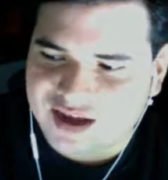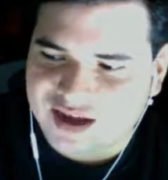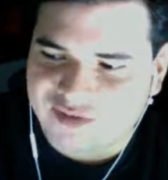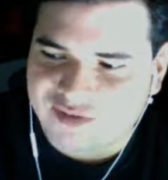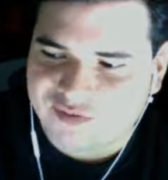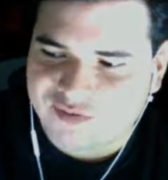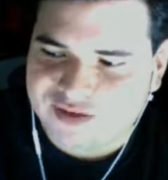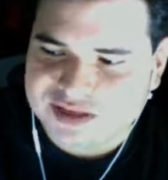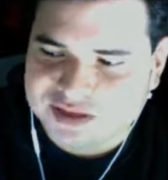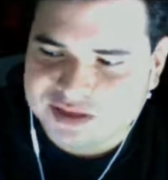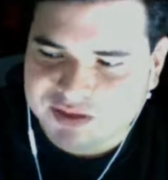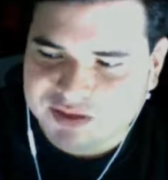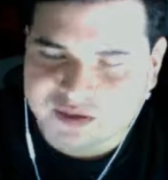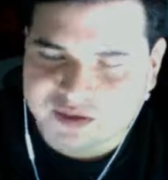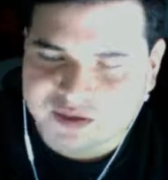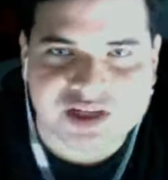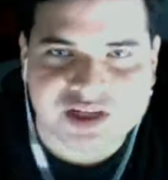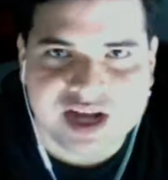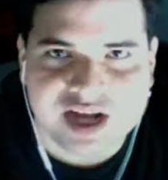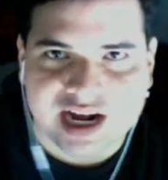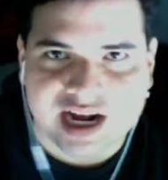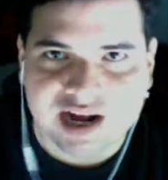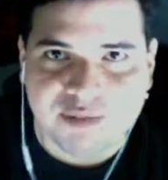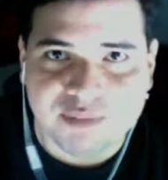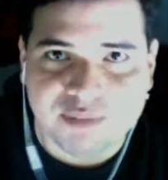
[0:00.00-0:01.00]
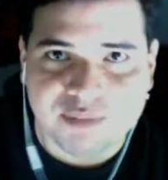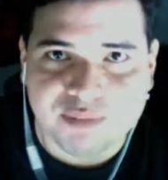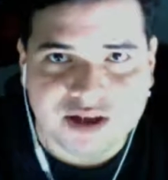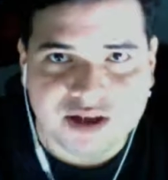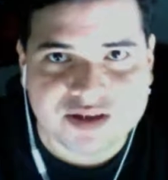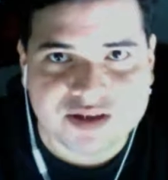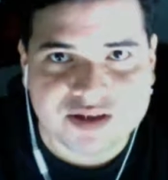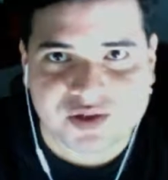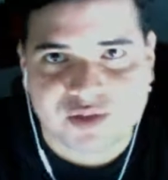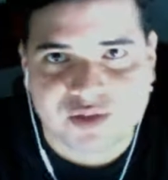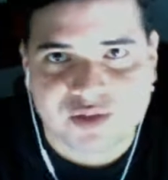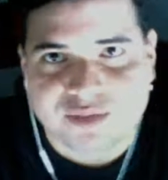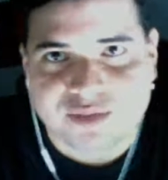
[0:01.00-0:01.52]
physical checkup, but
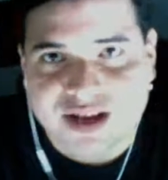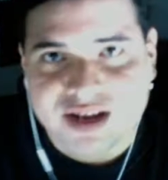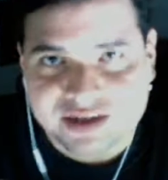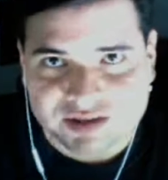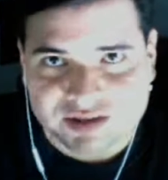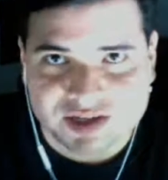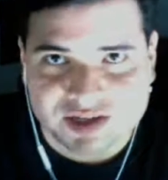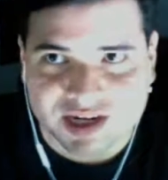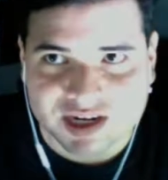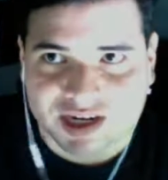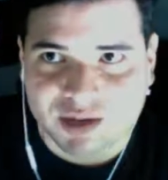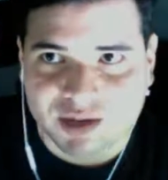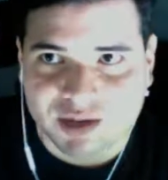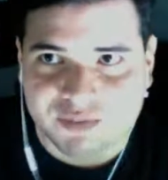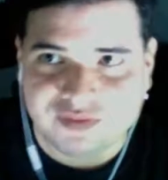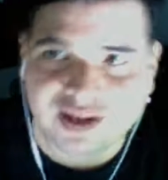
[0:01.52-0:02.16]
also a mental checkup.